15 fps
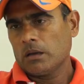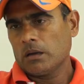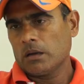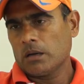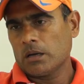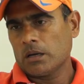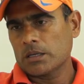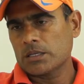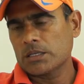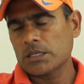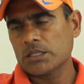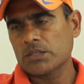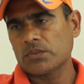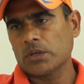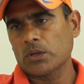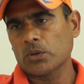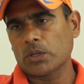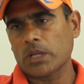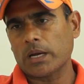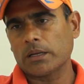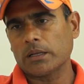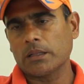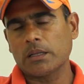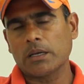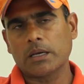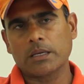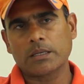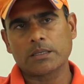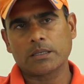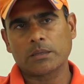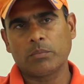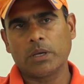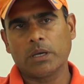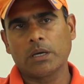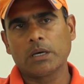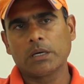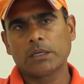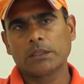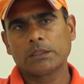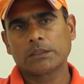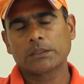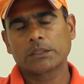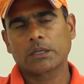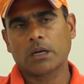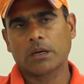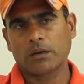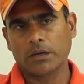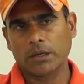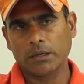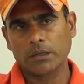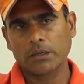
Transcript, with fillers: Uh, since we know that India is a big country,